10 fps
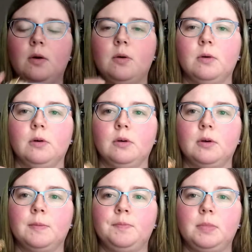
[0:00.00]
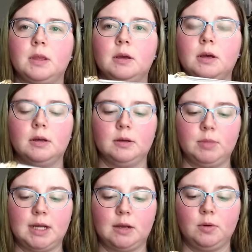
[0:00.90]
or a
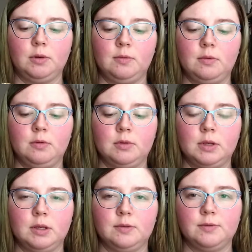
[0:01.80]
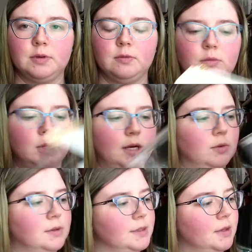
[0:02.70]
black one. I have several black
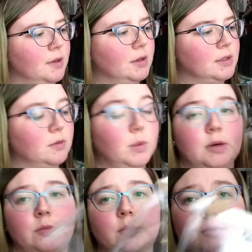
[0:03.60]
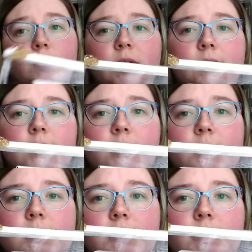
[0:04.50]
ones, so I thought this would be helpful because I can
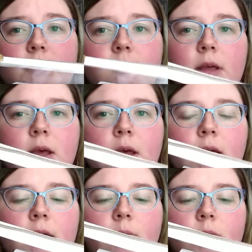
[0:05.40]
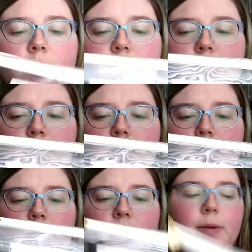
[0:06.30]
see it, but it's still kind
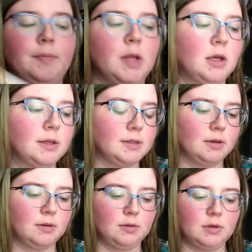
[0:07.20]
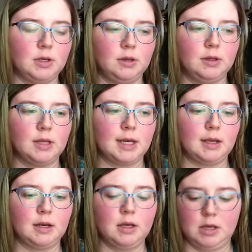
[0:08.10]
of pretty. So you got
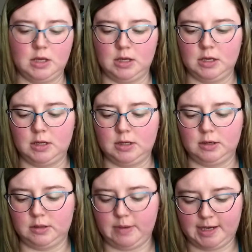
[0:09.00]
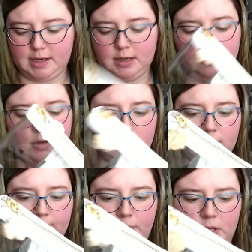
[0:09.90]
that, you got the bag, you
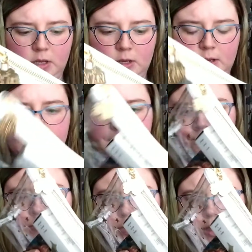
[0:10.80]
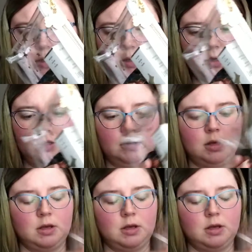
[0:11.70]
got a